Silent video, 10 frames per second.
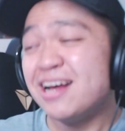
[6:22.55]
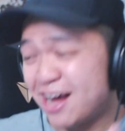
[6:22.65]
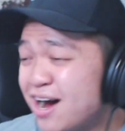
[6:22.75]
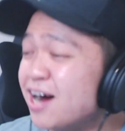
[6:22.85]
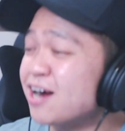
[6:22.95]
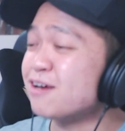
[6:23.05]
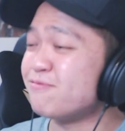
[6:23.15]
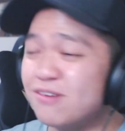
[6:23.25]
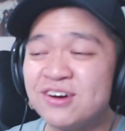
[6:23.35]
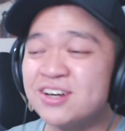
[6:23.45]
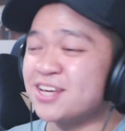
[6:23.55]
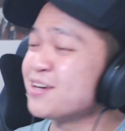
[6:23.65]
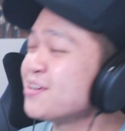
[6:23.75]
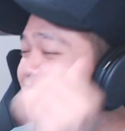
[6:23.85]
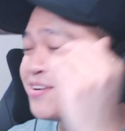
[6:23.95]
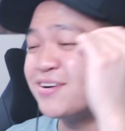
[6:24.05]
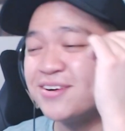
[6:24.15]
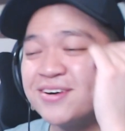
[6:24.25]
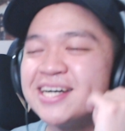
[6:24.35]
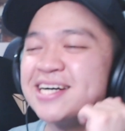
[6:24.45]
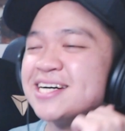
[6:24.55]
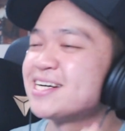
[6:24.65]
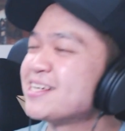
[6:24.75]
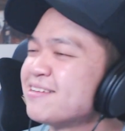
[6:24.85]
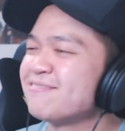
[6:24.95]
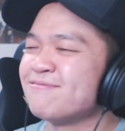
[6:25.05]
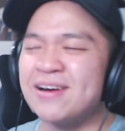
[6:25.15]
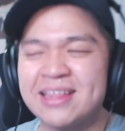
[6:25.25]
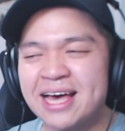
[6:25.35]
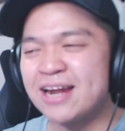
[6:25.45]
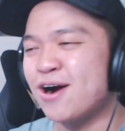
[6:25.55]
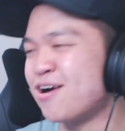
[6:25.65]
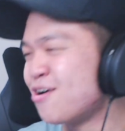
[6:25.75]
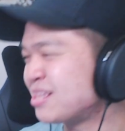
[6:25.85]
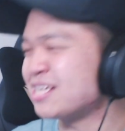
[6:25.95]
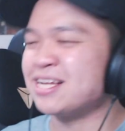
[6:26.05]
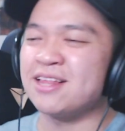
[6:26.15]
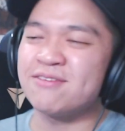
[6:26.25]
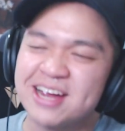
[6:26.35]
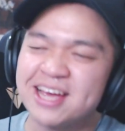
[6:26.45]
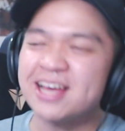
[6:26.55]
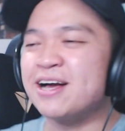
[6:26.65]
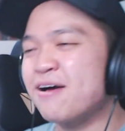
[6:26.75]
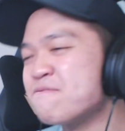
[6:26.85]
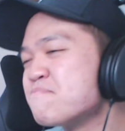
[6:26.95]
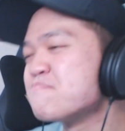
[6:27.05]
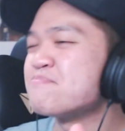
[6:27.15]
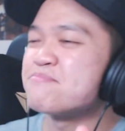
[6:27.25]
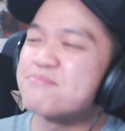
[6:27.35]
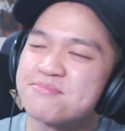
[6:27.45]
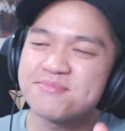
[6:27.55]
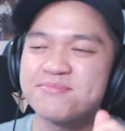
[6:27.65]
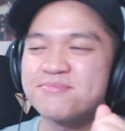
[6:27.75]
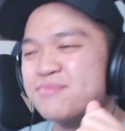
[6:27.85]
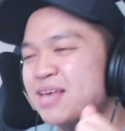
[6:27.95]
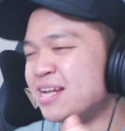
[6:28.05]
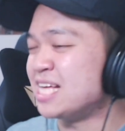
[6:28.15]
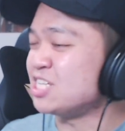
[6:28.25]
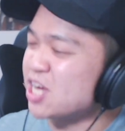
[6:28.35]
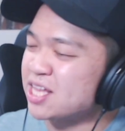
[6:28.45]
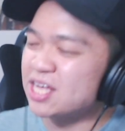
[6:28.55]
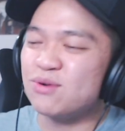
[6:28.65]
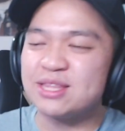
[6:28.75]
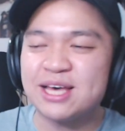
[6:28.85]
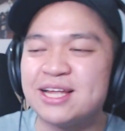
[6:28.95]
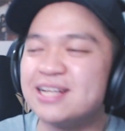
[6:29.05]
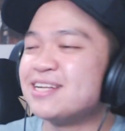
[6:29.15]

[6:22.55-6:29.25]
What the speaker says: Hard for you. Very lighthearted with the delivery. And angelic with it.